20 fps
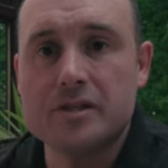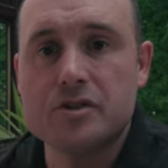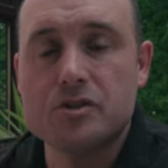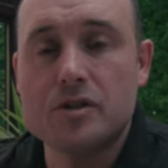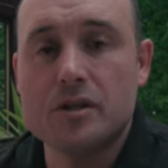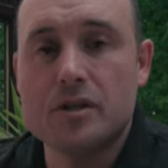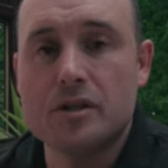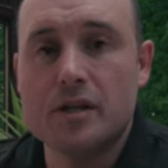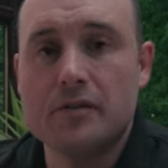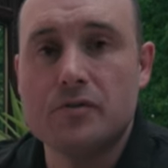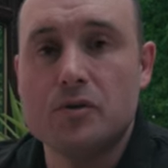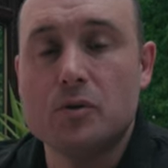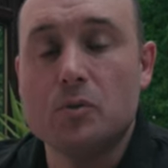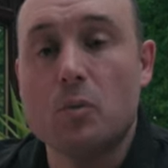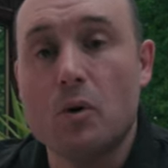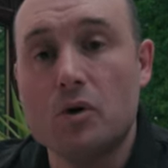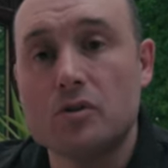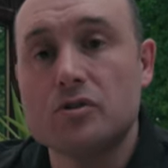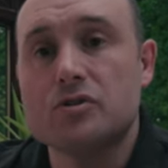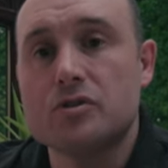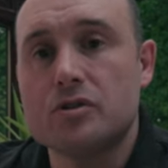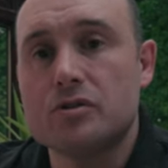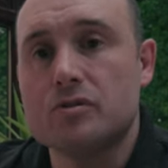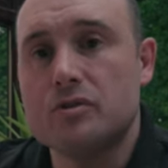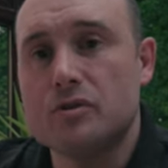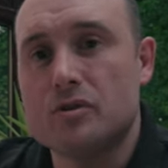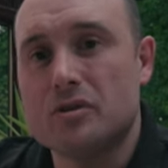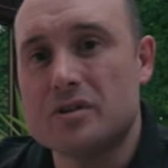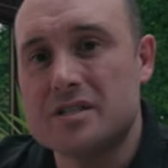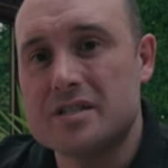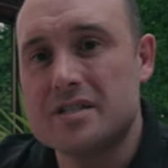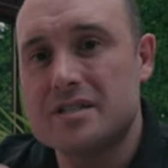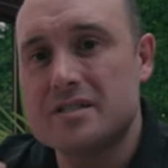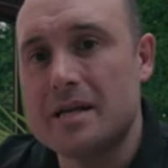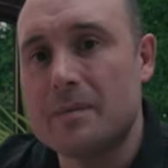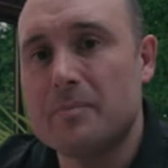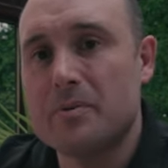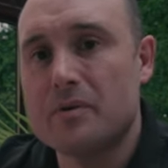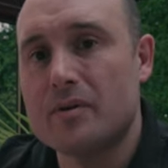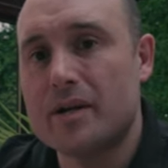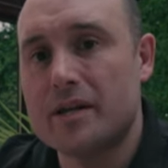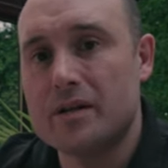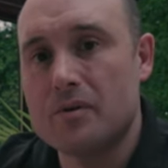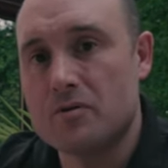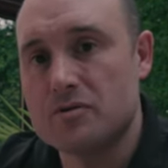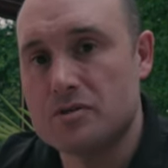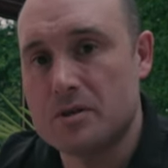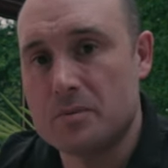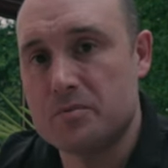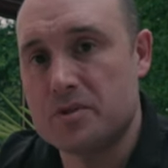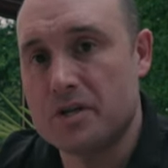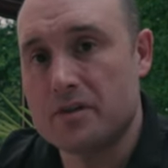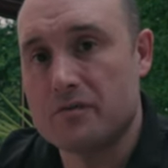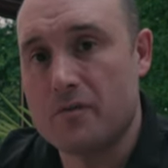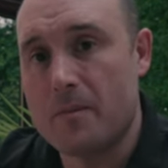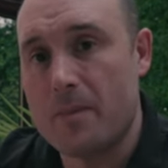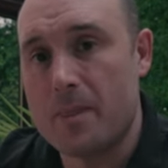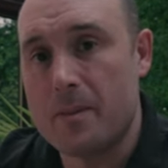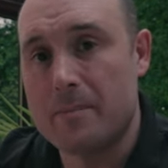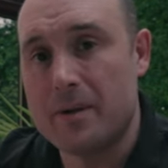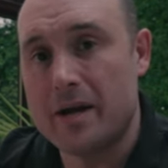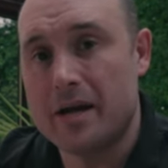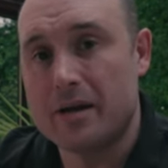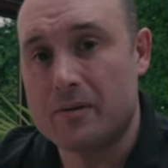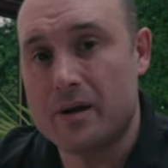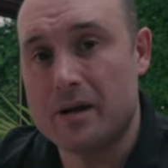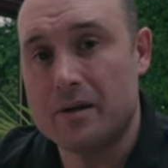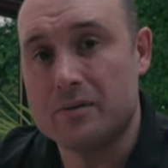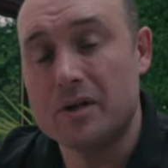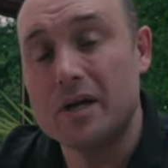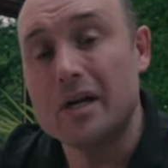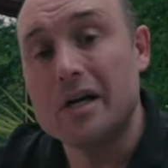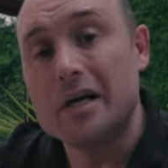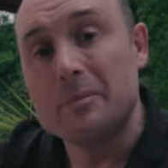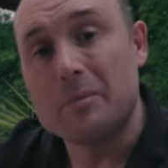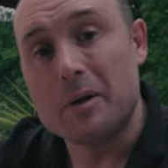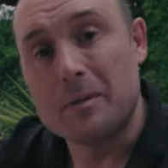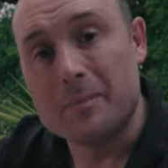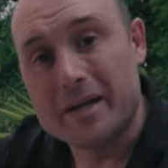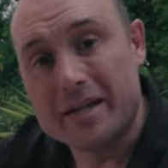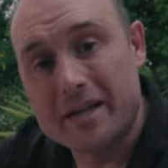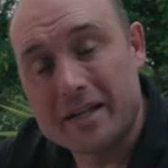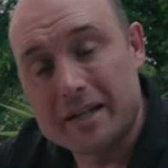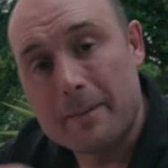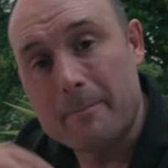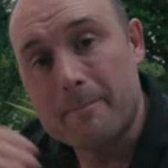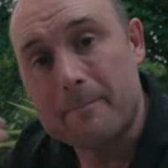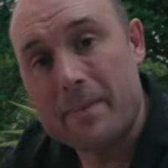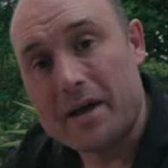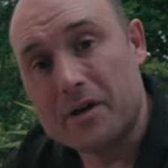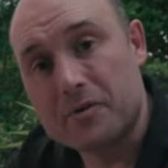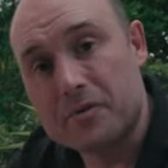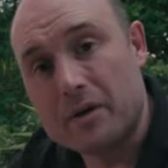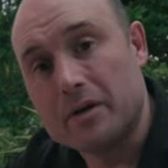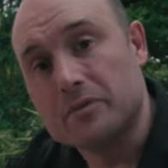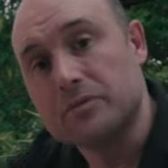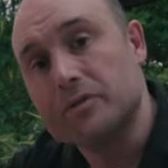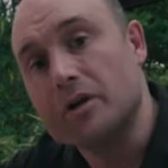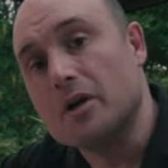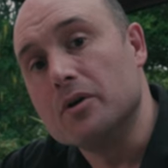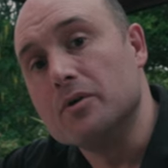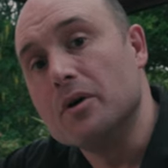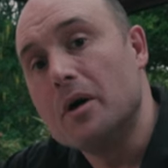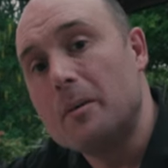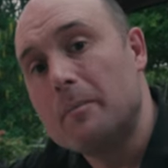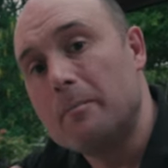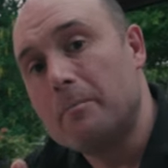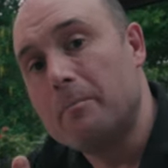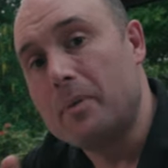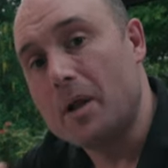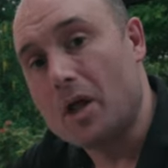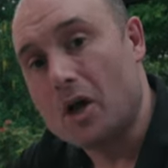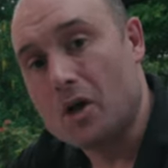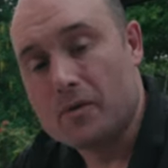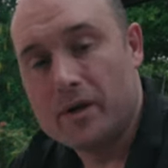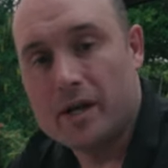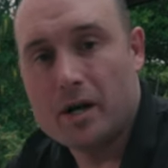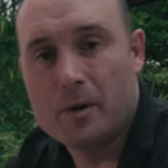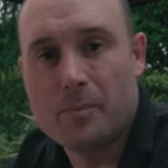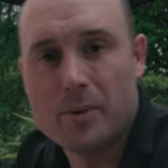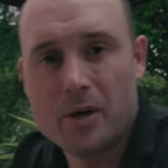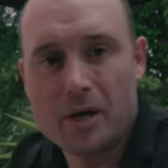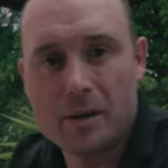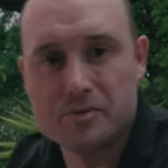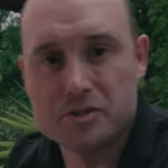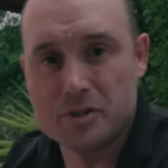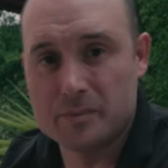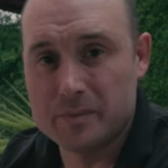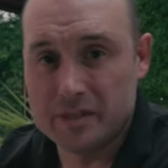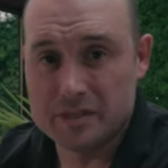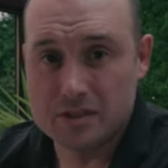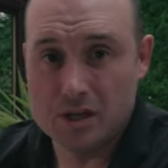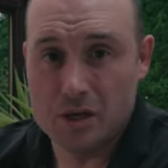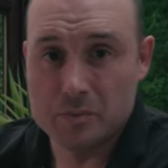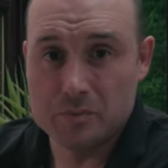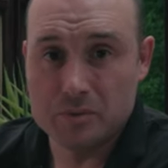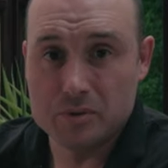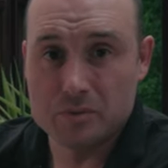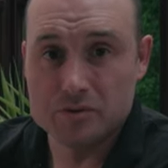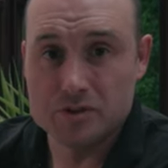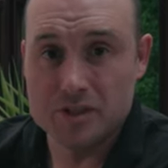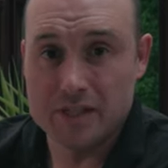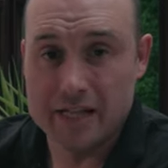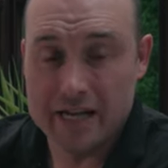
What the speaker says: is if you want to, you can separate your subject from the background by making the background go blurry. I'll put up some examples